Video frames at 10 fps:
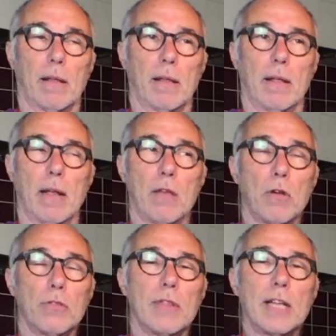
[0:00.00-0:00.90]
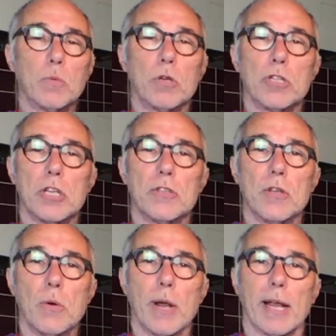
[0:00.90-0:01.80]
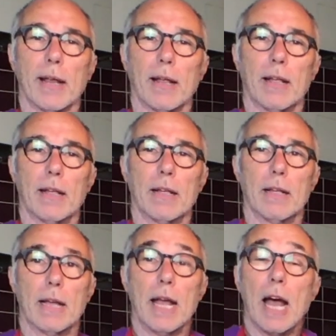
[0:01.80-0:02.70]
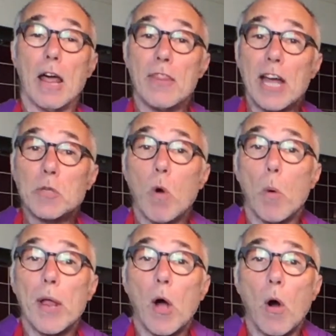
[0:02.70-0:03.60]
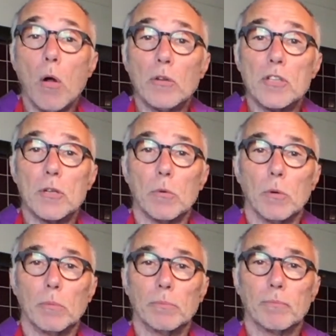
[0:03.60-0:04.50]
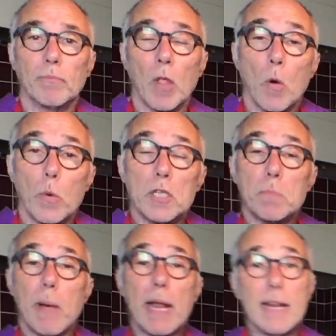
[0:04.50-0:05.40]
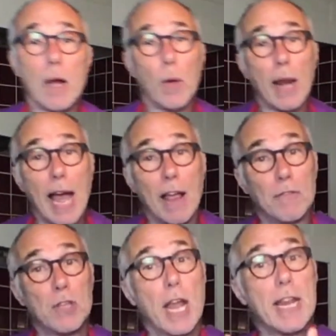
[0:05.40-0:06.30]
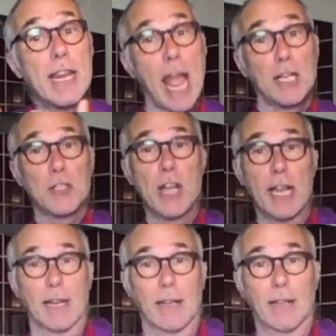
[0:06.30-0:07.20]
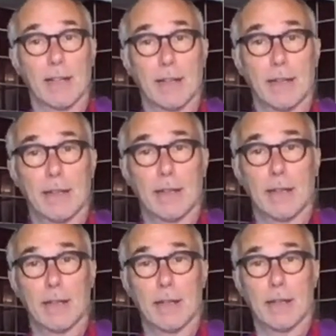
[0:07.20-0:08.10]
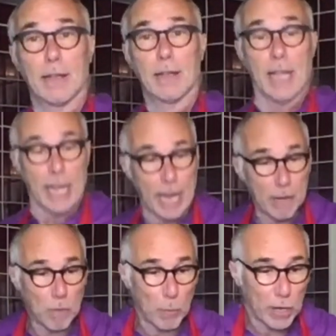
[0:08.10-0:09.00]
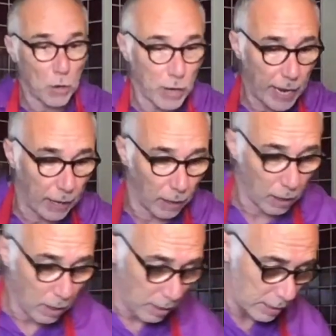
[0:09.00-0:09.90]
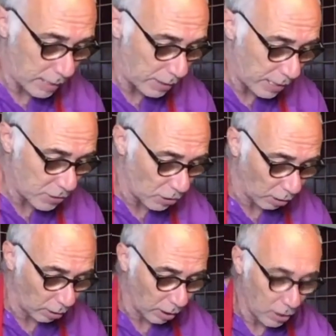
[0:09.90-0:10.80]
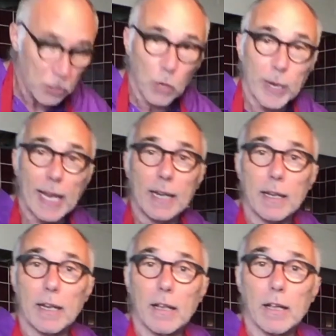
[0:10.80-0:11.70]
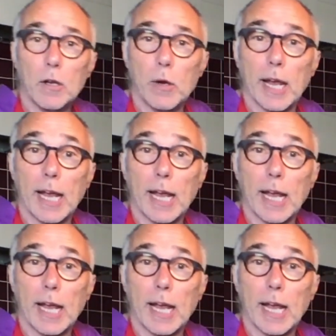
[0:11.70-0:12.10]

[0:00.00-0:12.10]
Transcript: I thought, that's what she's doing. And that's what we all do. We spend our lives nexting. Even when we're cooking, let's get this done so we can cook it and